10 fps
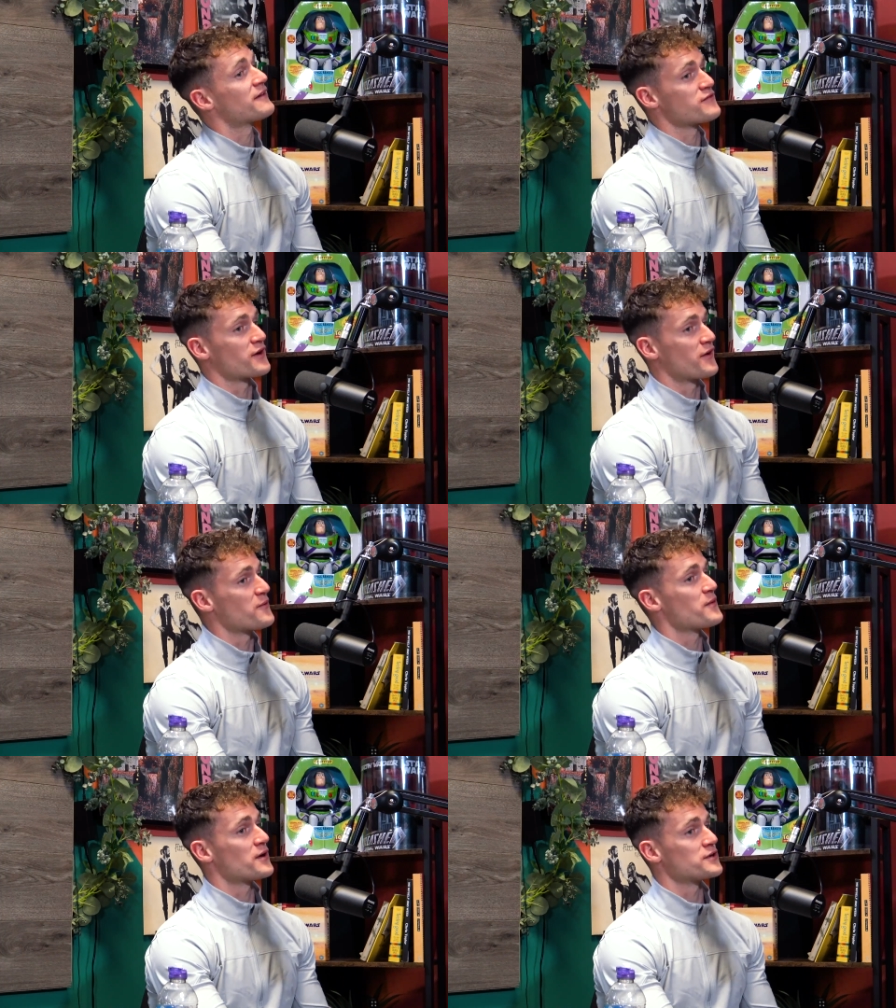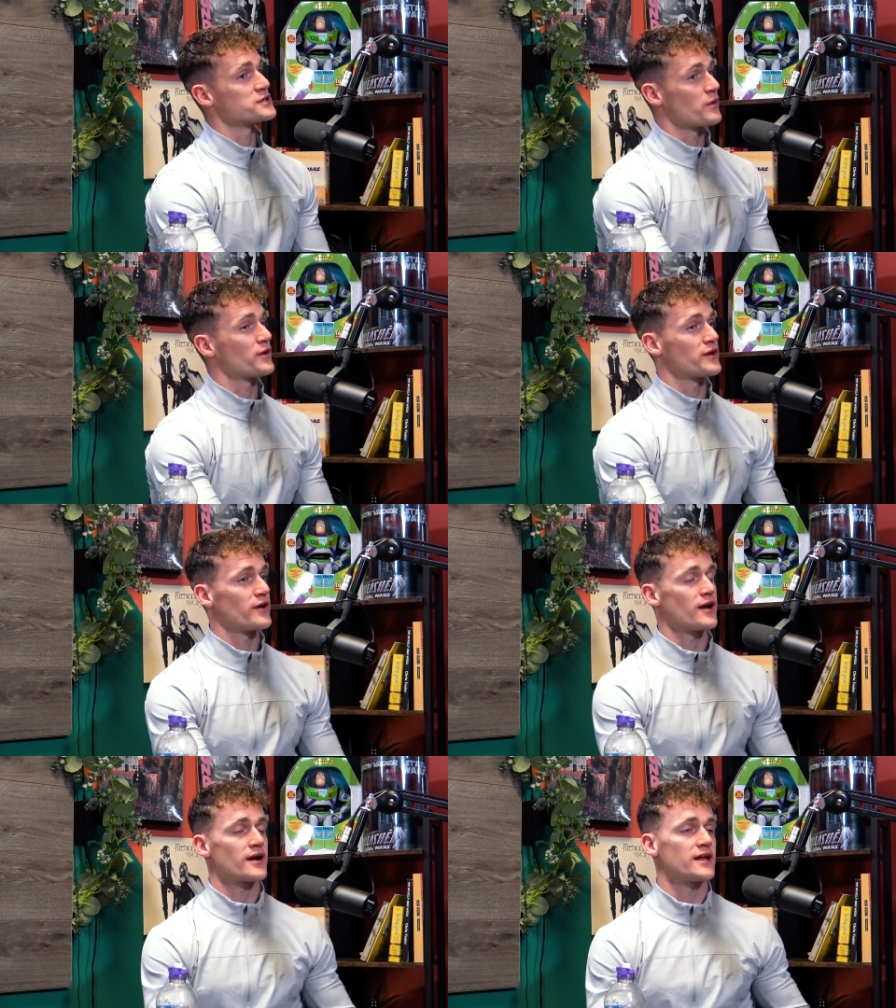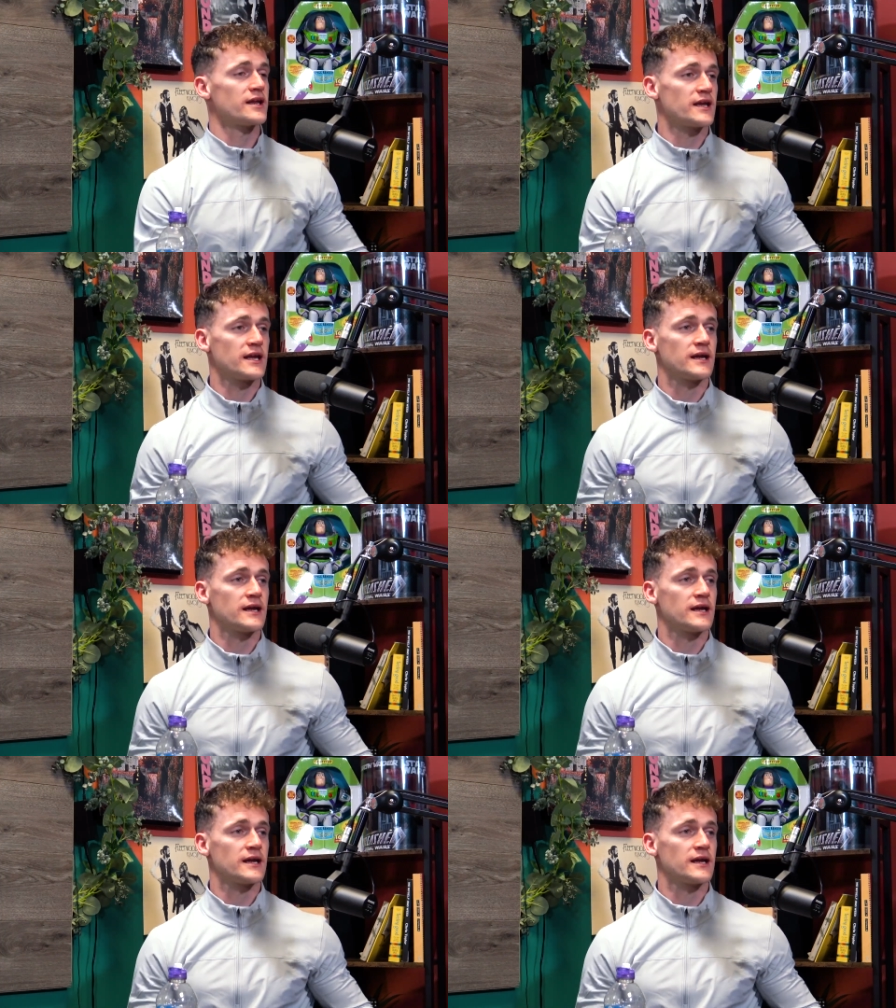to figure out whether it's worth it or not. Kind of yeah. Thing.